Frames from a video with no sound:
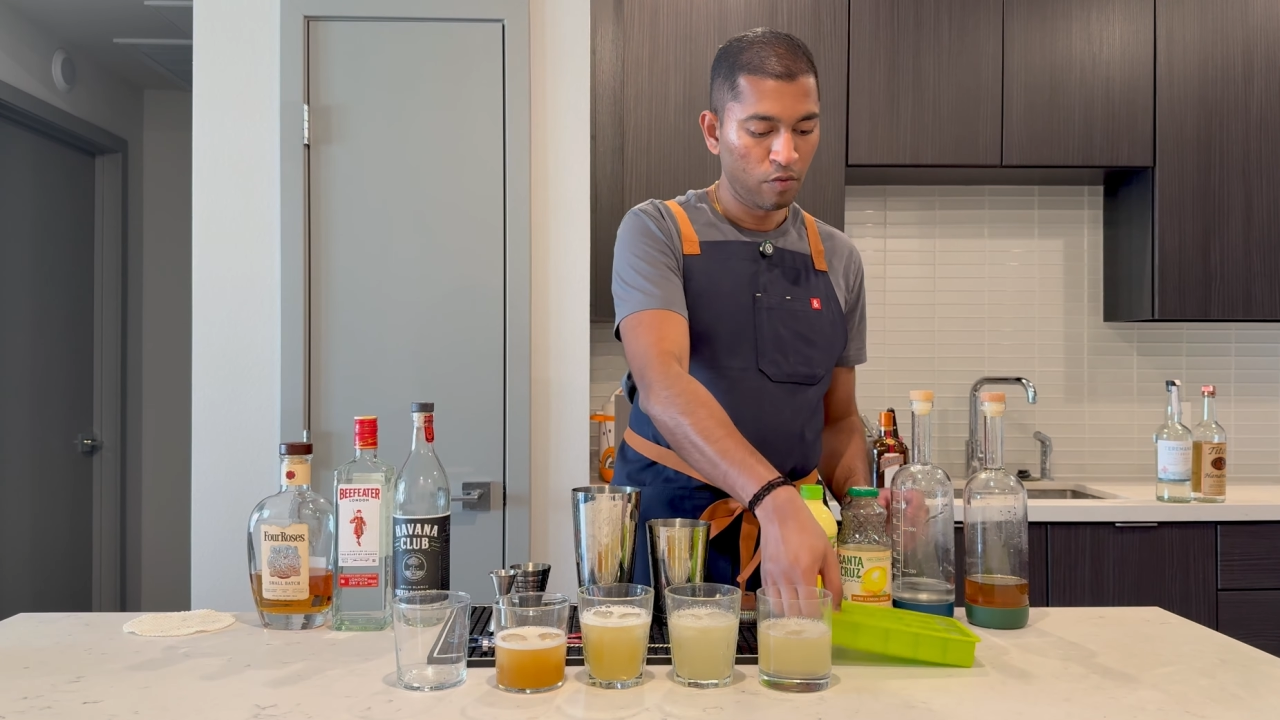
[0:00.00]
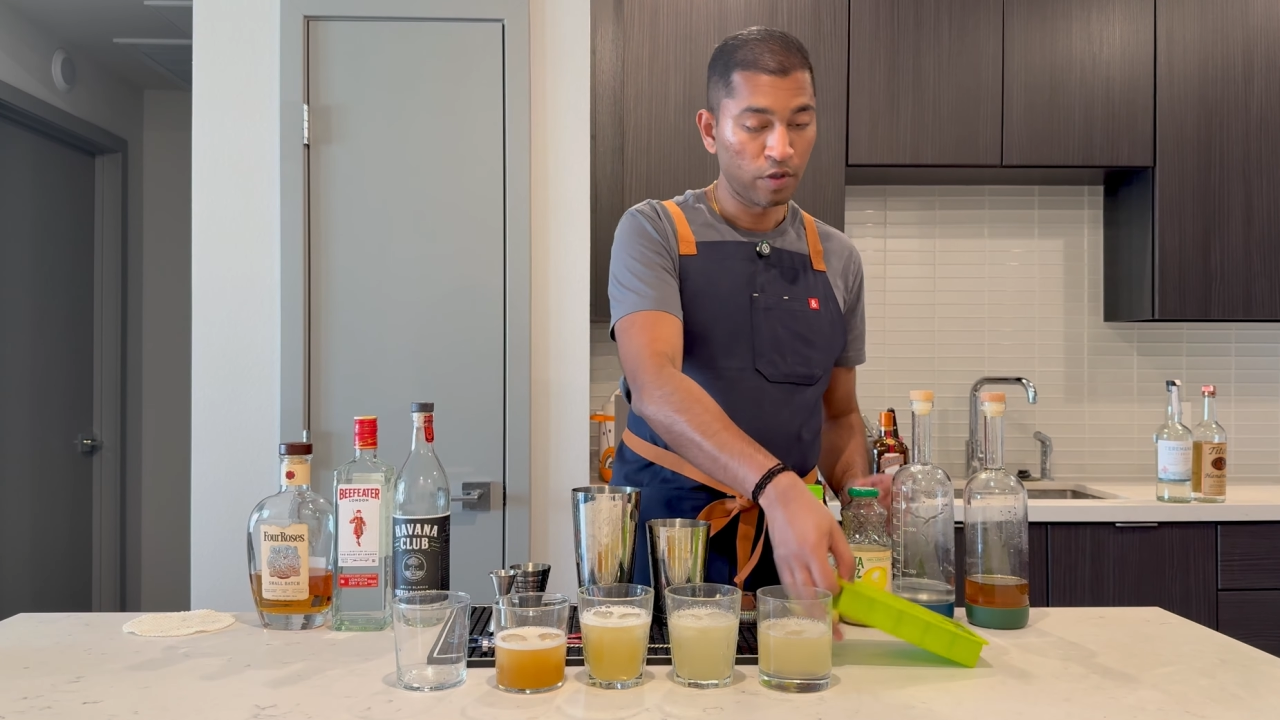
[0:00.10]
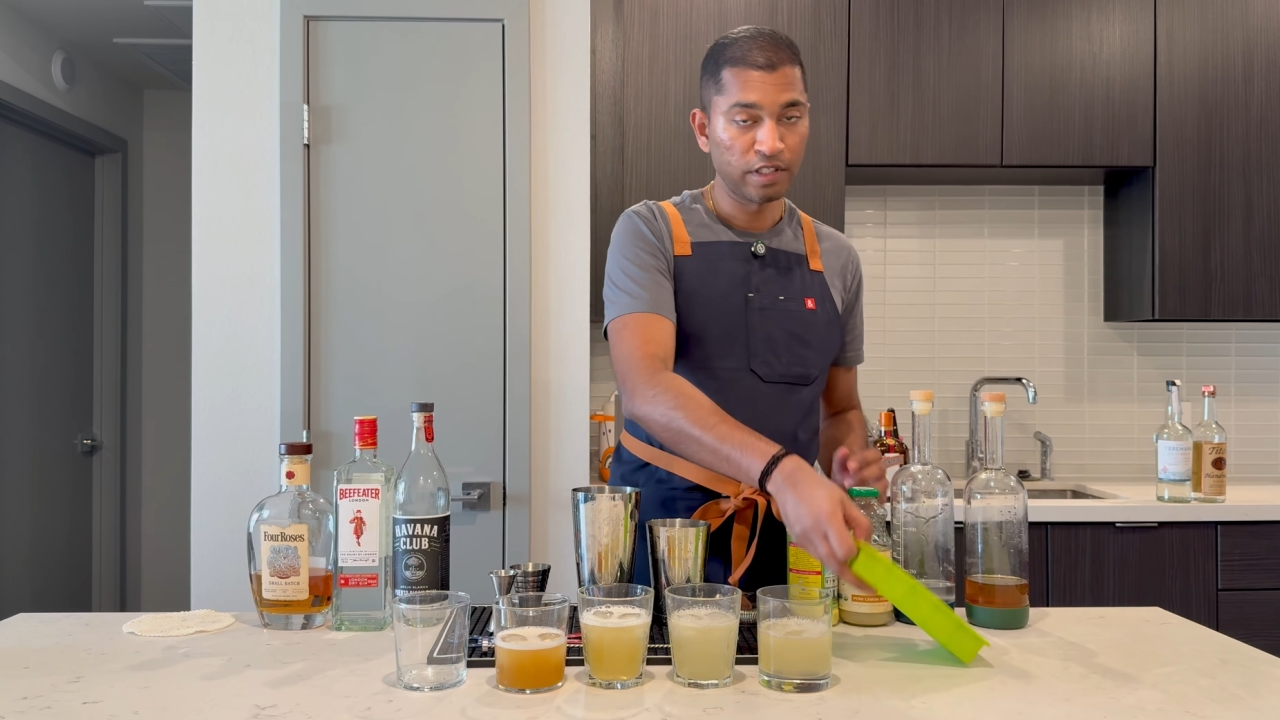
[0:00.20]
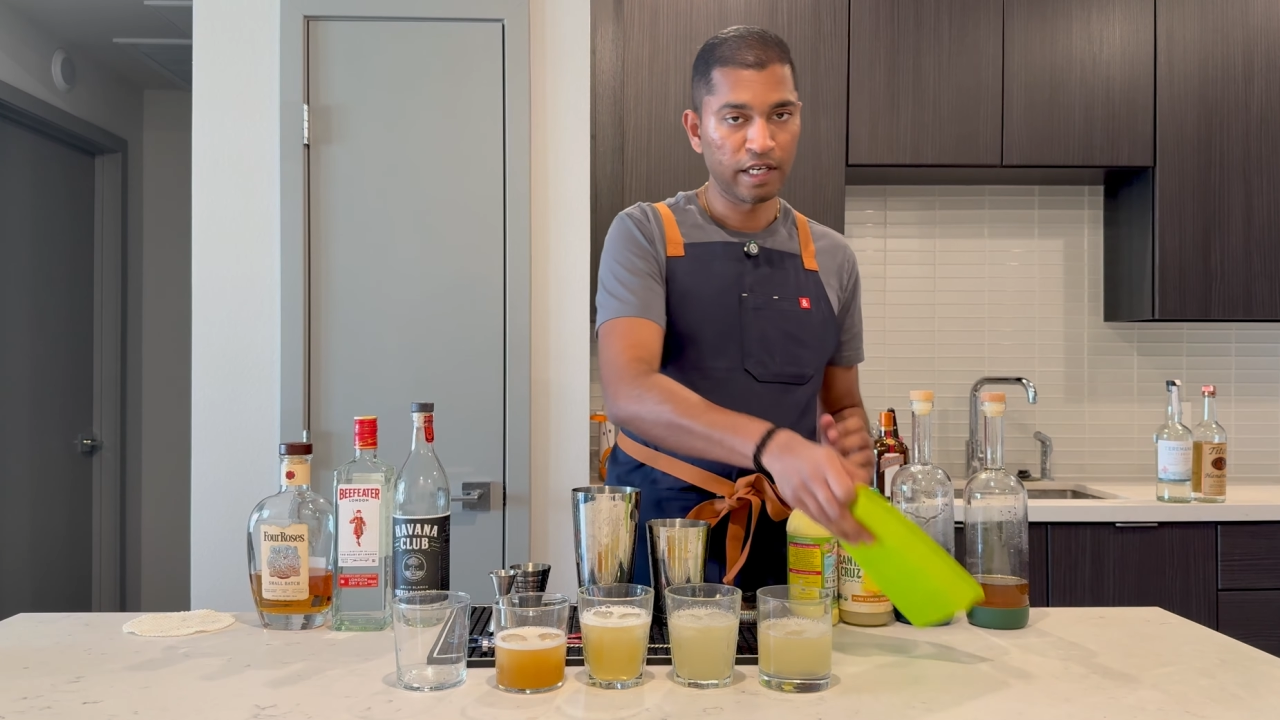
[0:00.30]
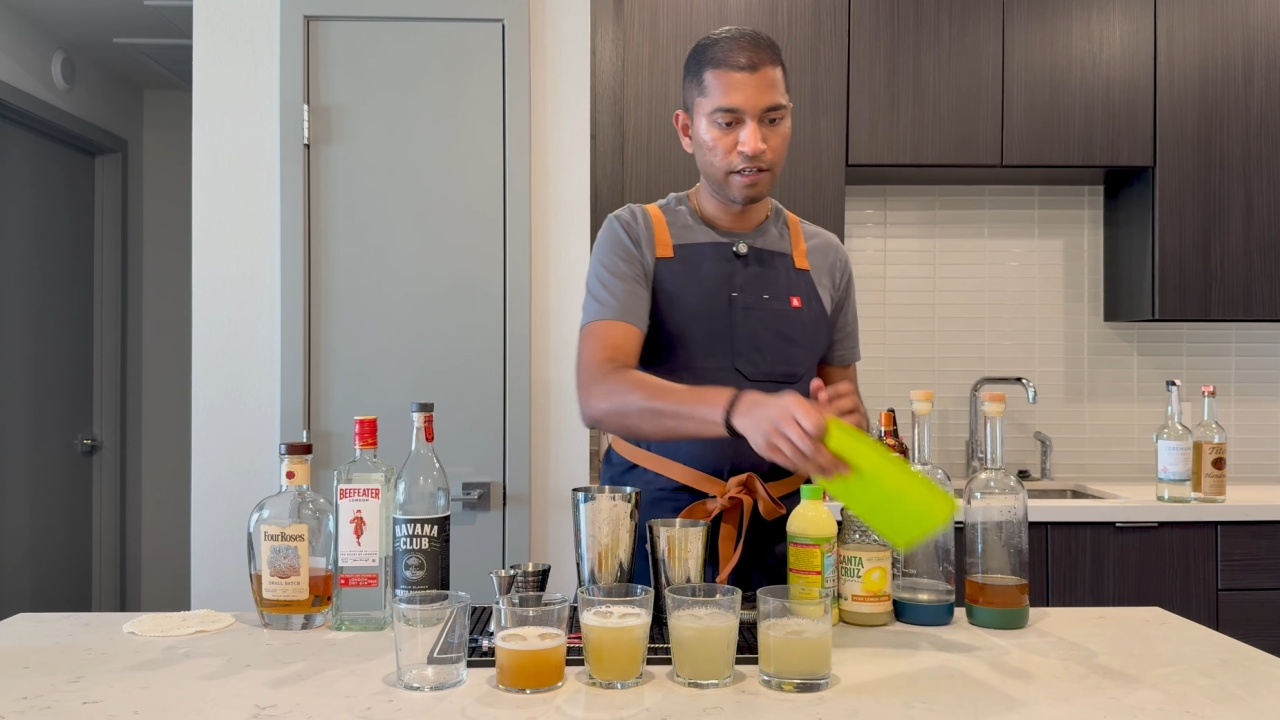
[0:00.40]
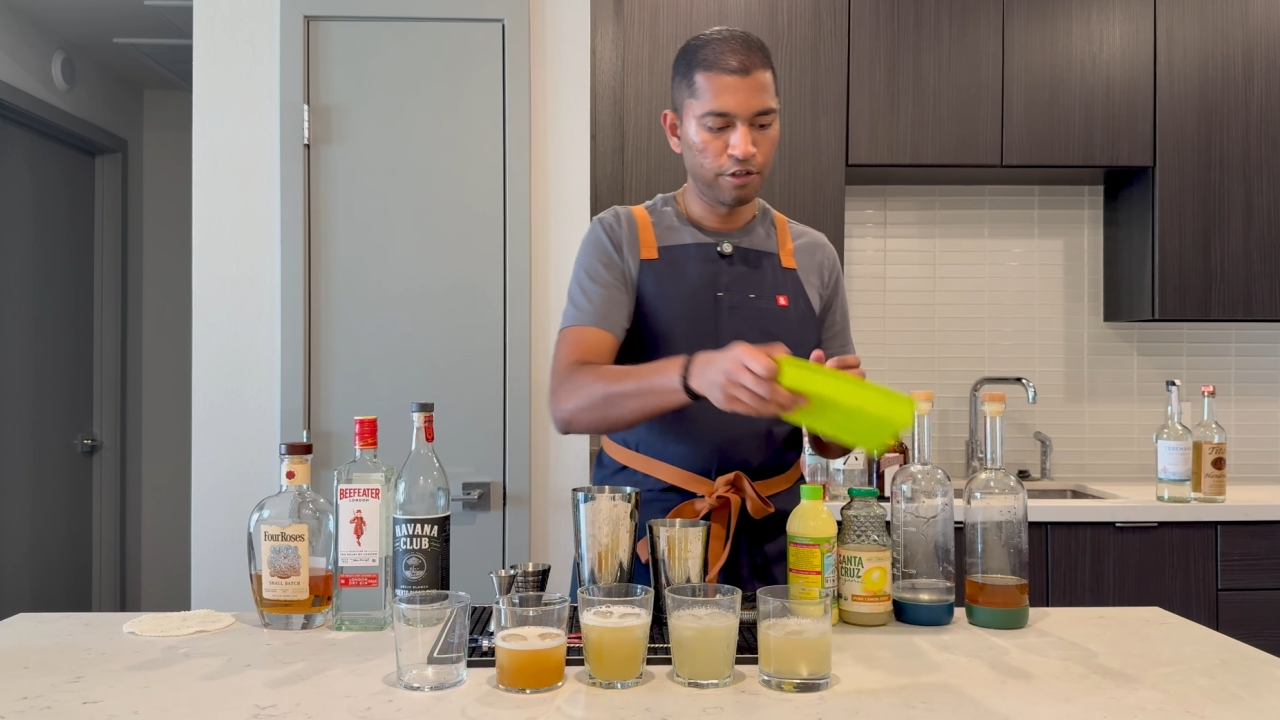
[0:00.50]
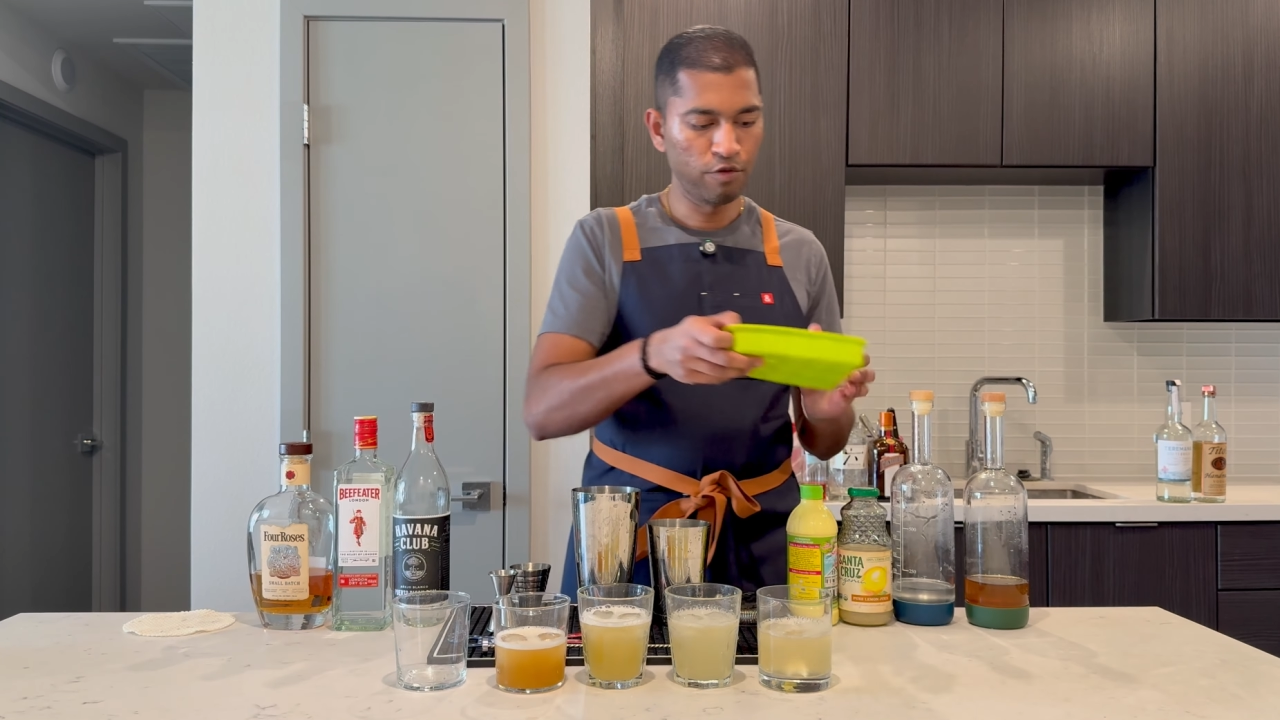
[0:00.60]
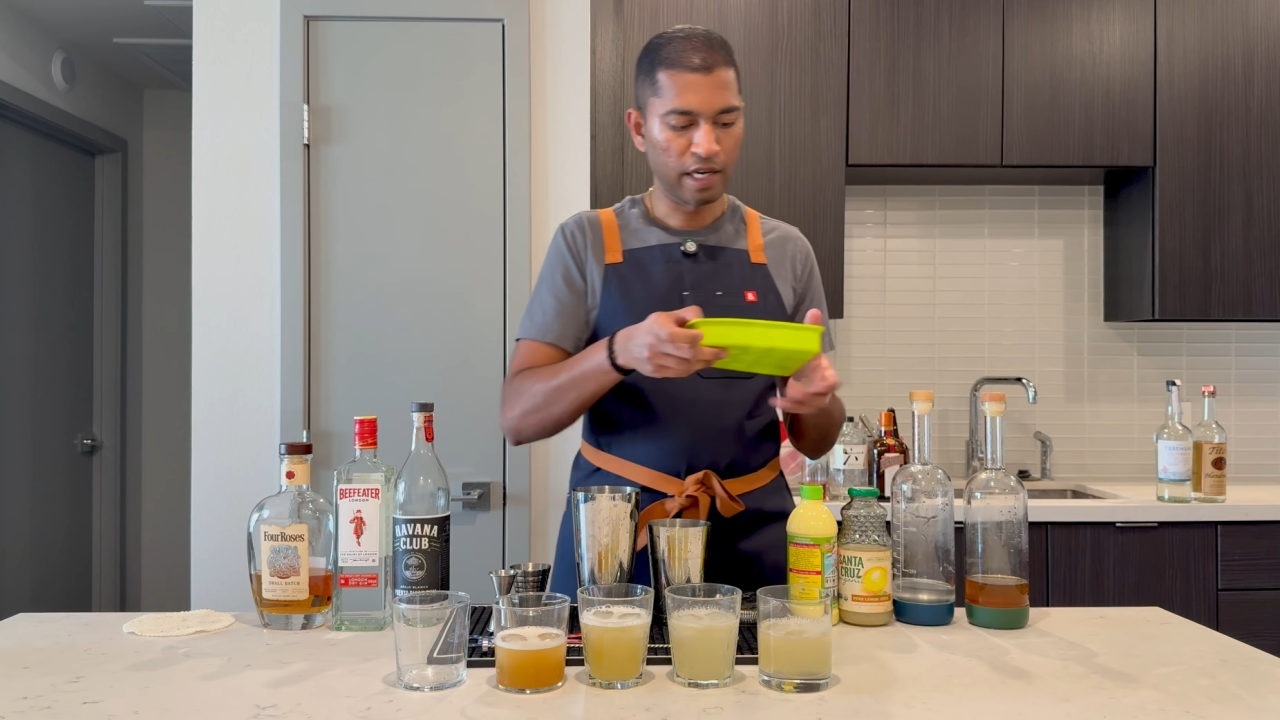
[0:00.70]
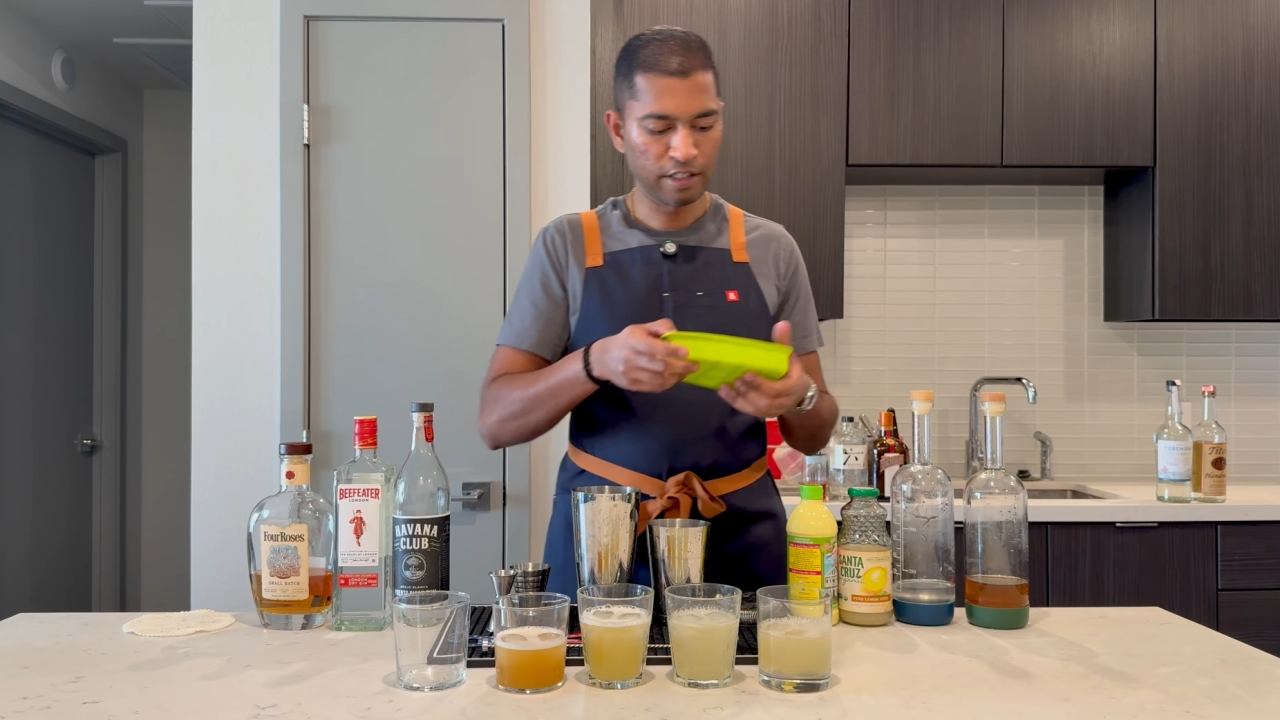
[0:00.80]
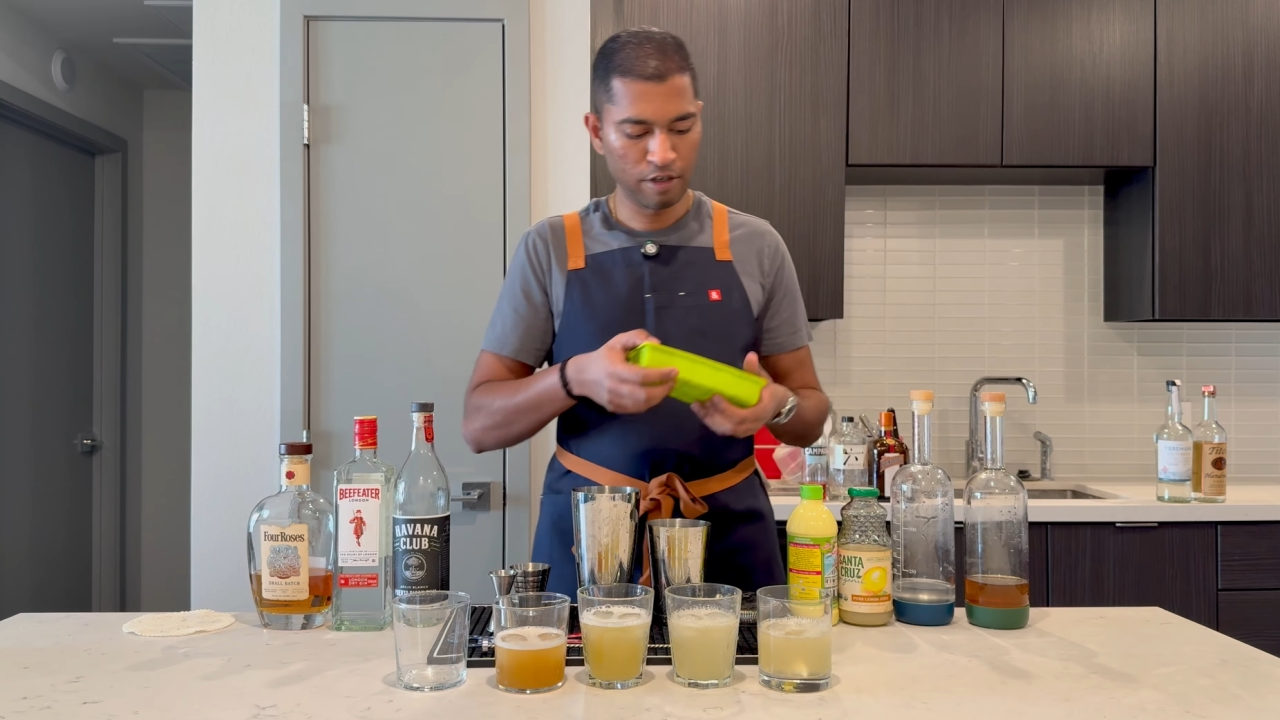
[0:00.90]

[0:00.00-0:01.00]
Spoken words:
Once again, 2 ice